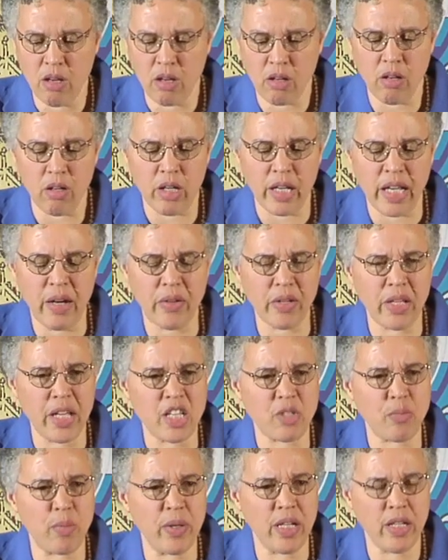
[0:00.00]
Cook County
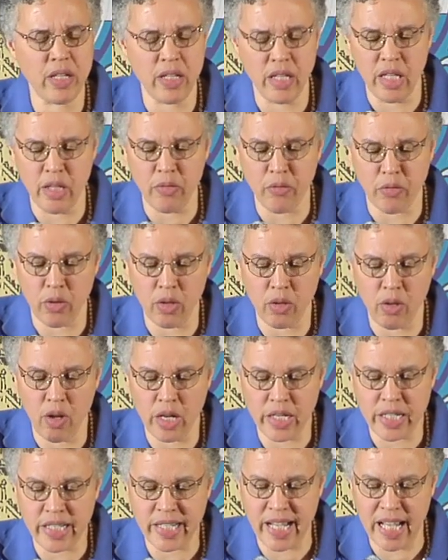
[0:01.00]
has been in need for a
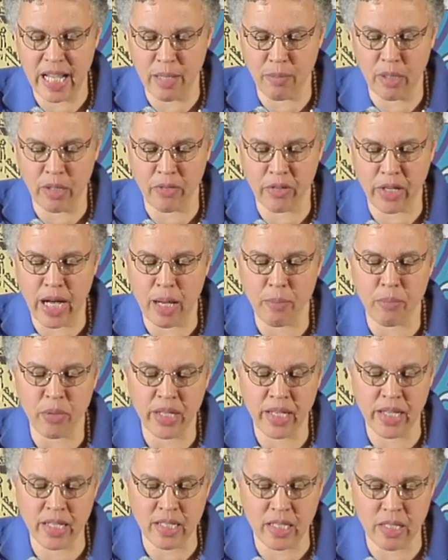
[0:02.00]
long time of
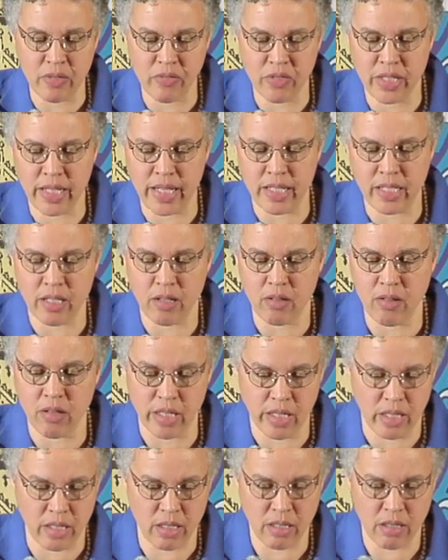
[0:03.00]
comprehensive desk
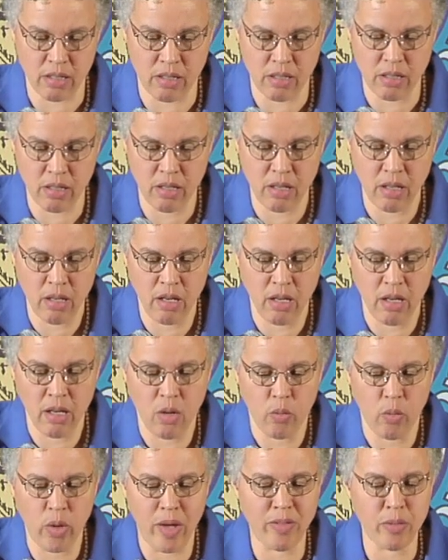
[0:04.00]
audits.
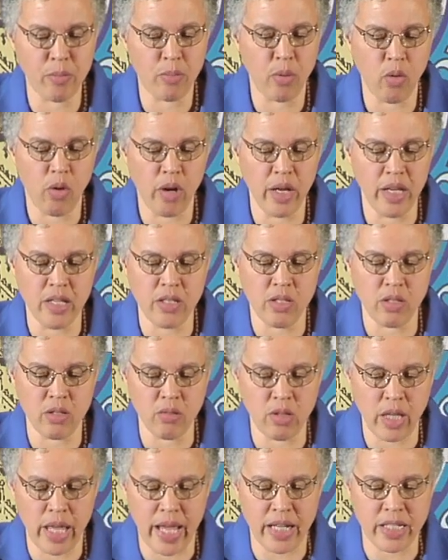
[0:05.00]
We have employees
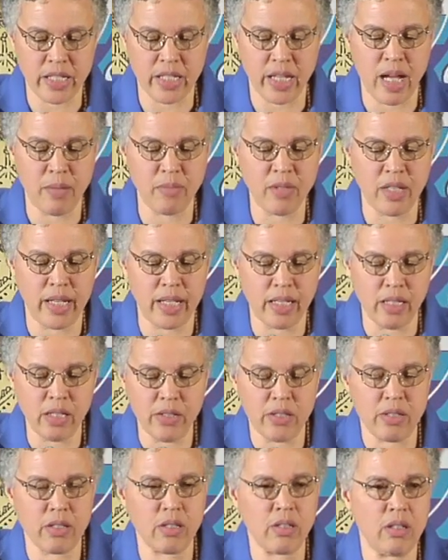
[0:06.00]
who lack job
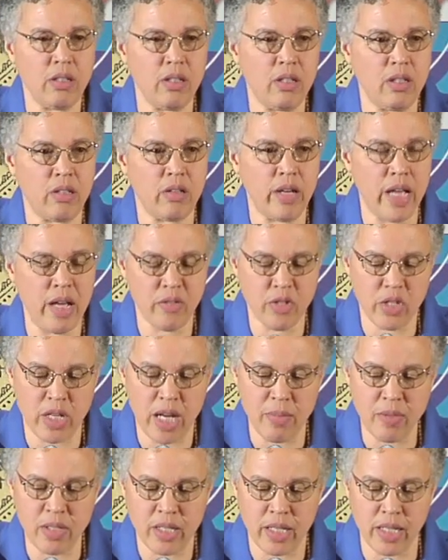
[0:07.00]
titles or have
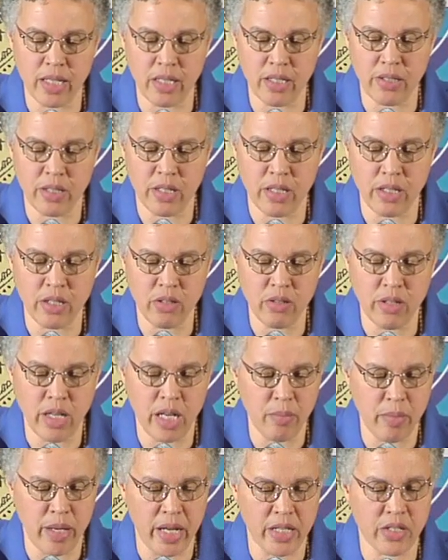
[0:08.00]
job titles that do
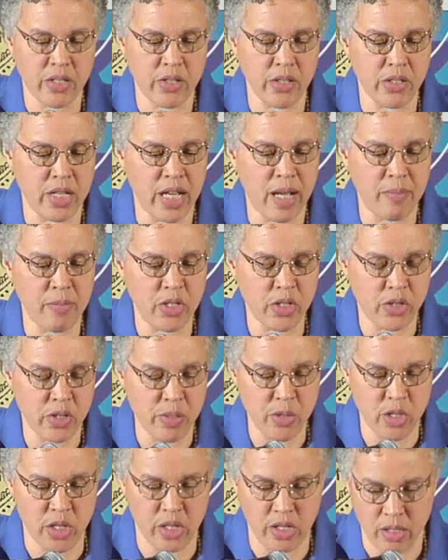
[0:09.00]
not match their job
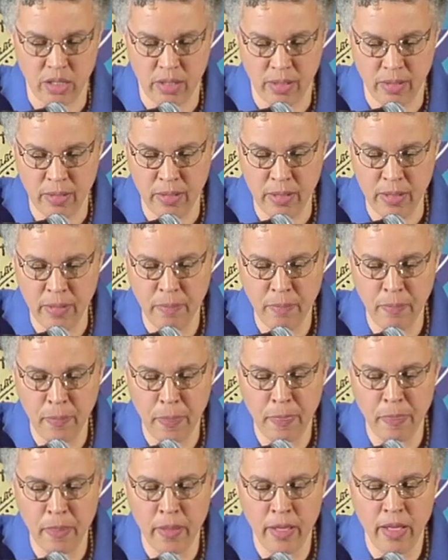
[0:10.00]
descriptions.
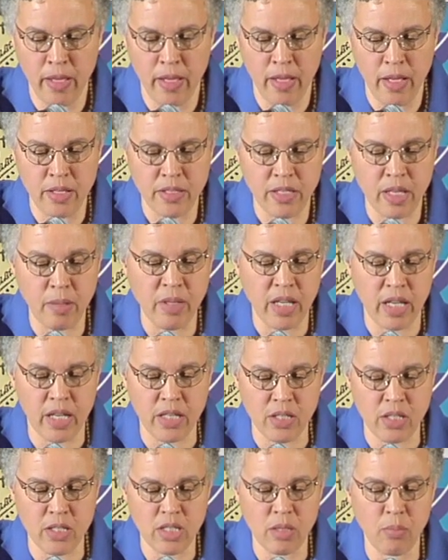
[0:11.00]
In some
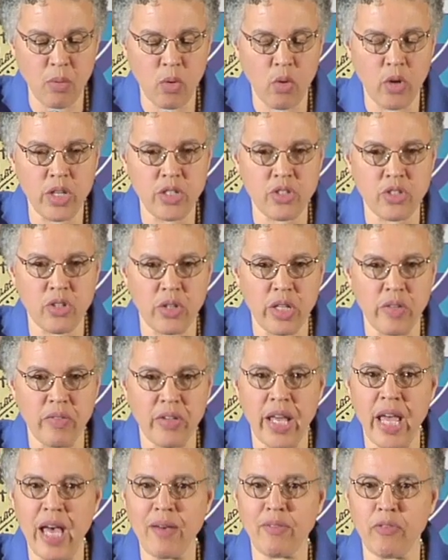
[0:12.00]
cases, employees don't
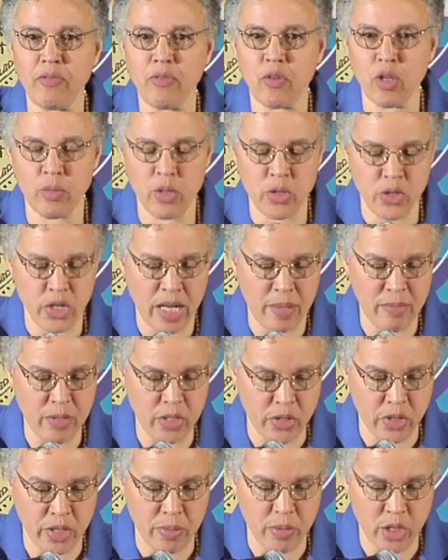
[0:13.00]
even have a formal job
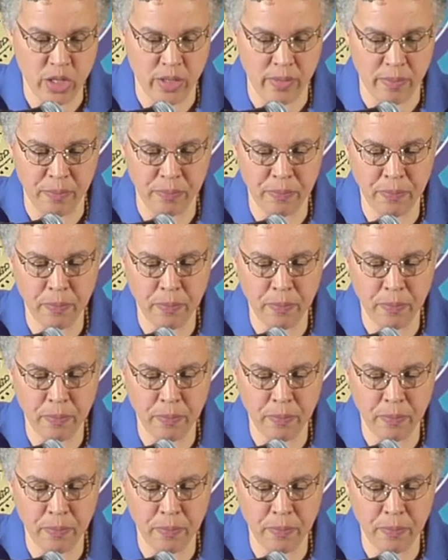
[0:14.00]
description.